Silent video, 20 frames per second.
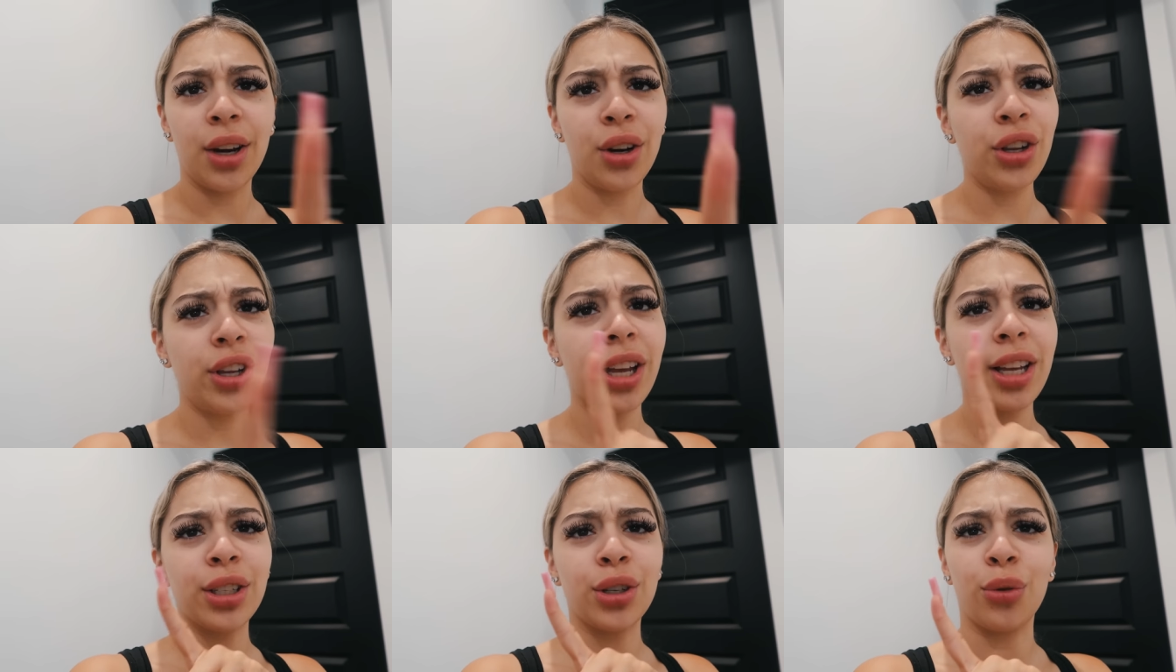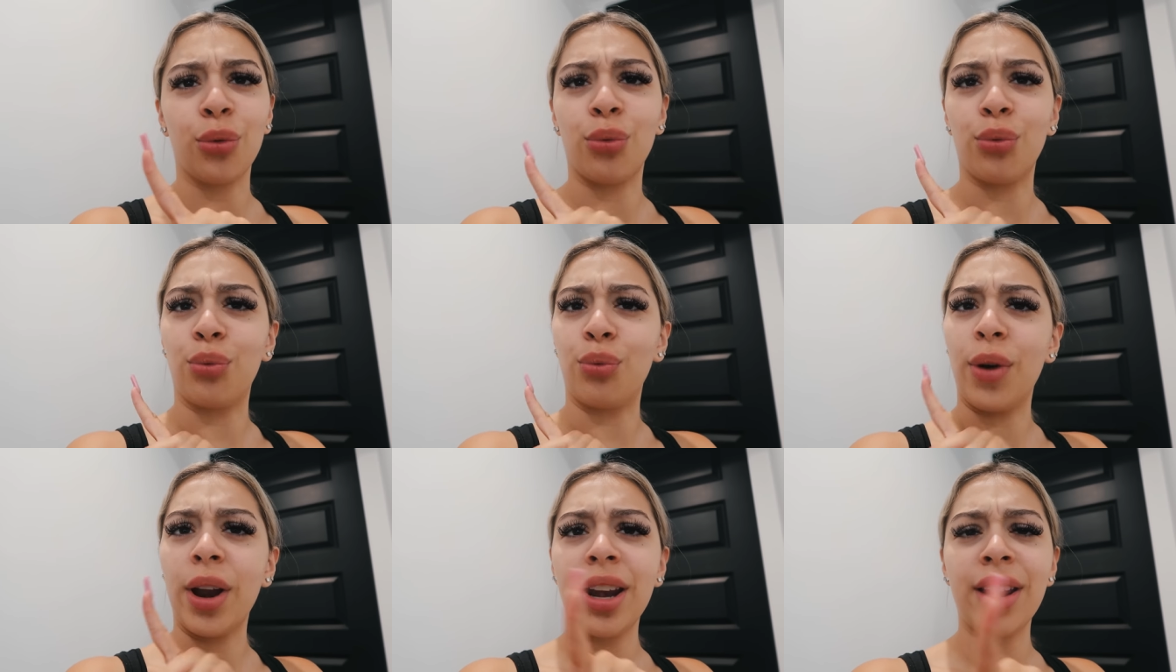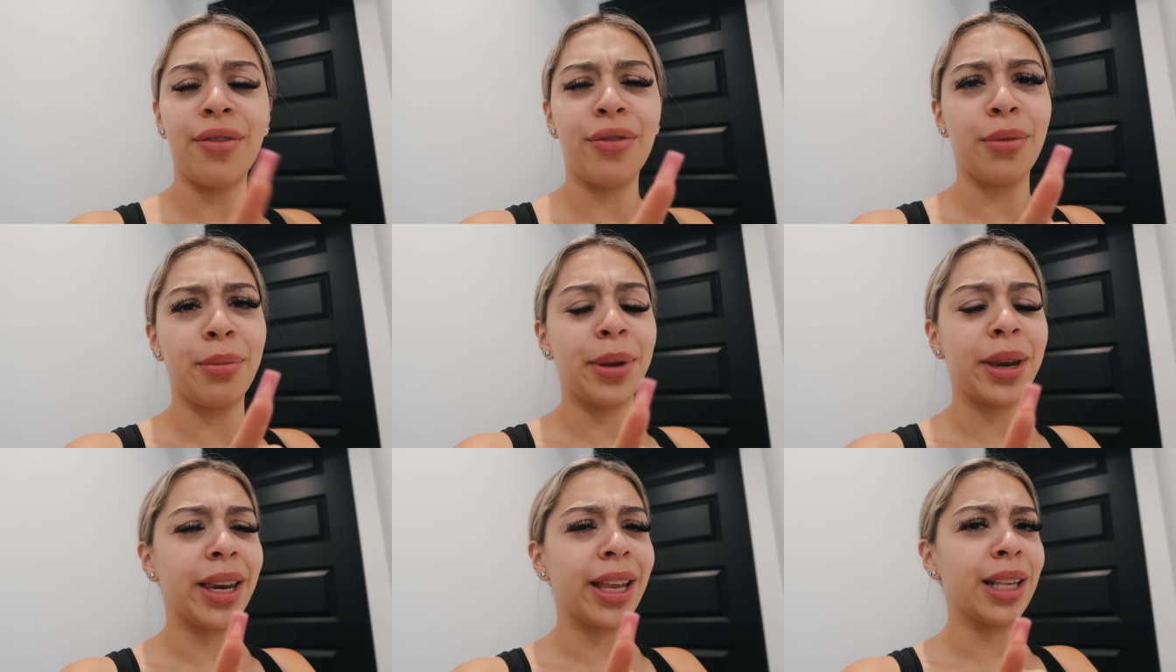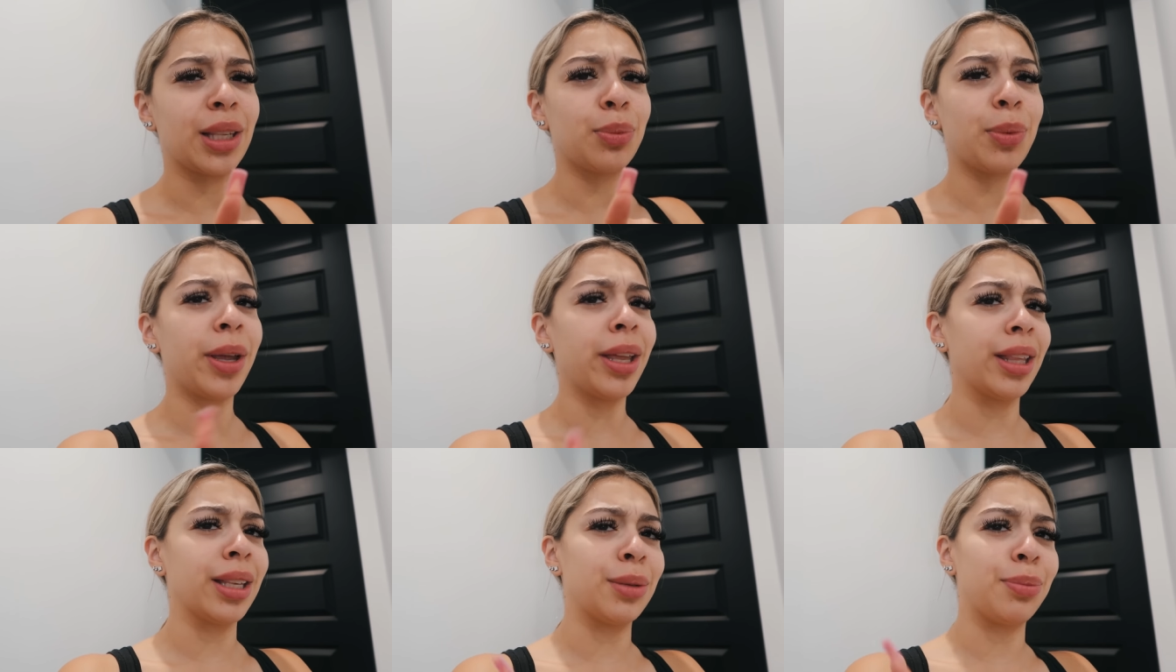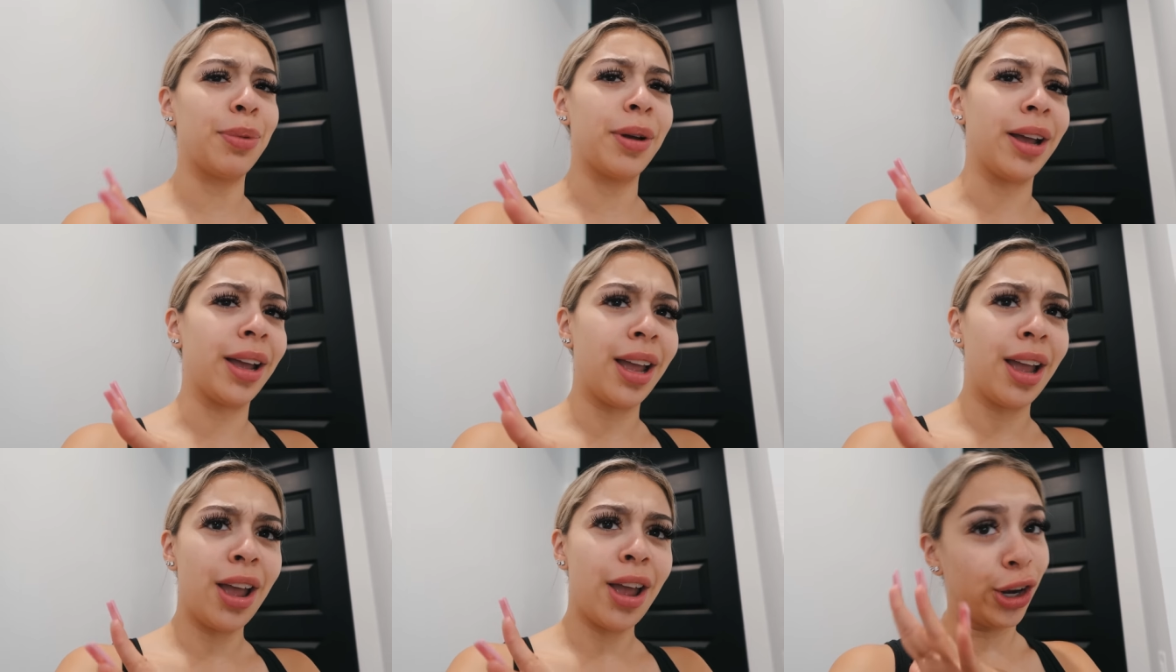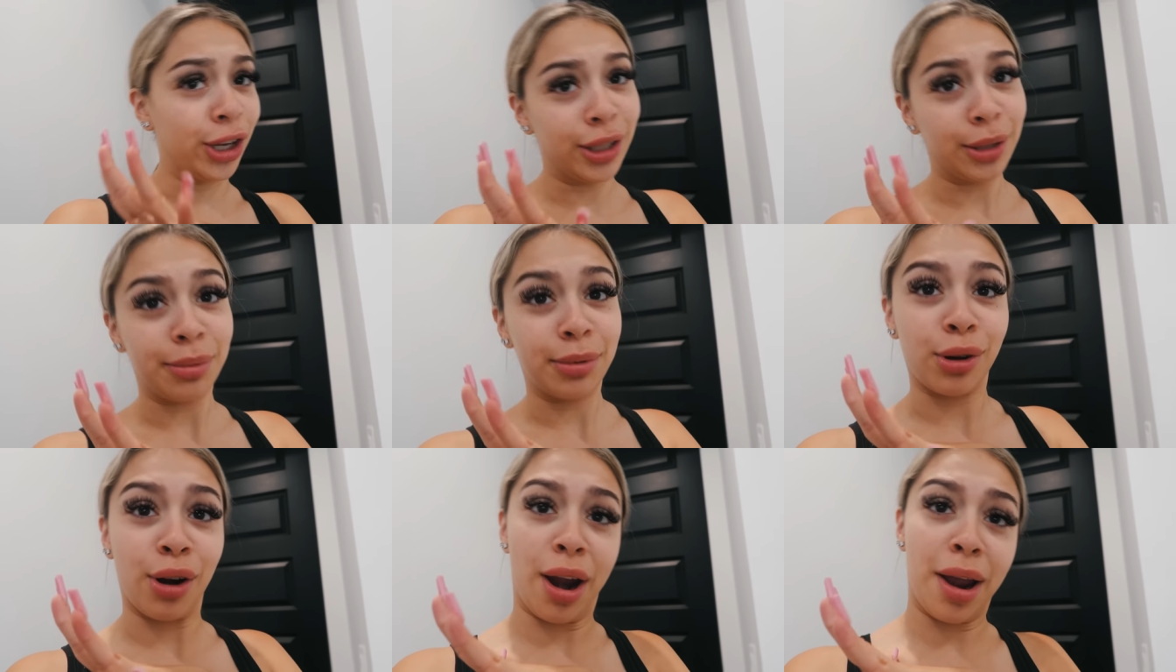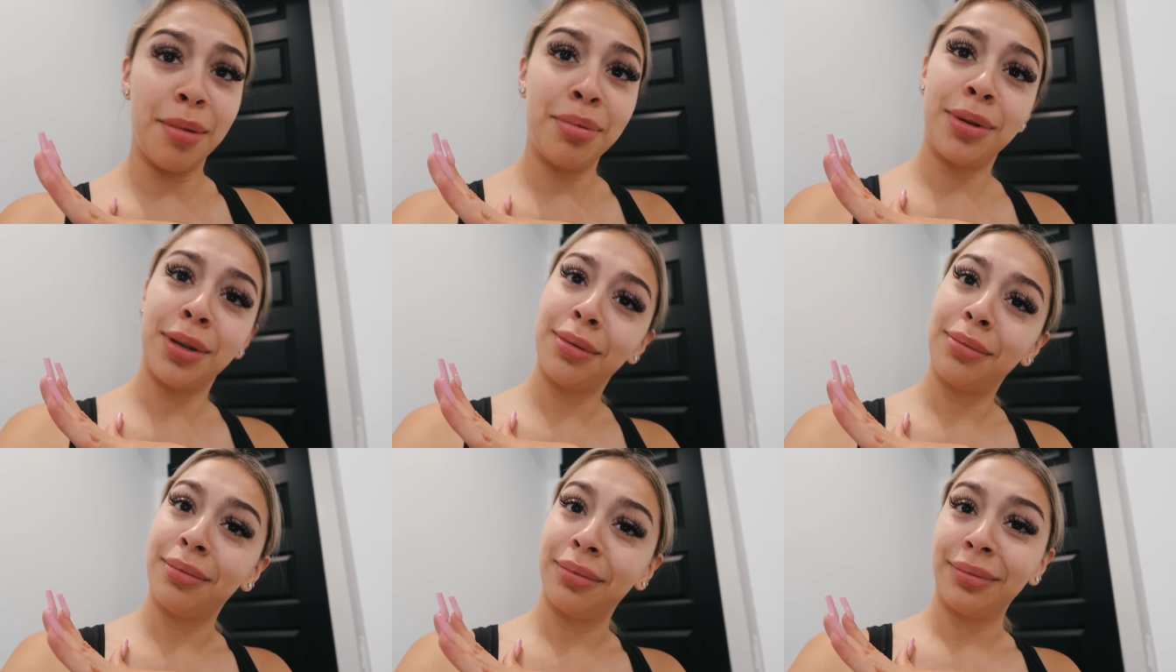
i know you guys are ready for me to explain this but are you subscribed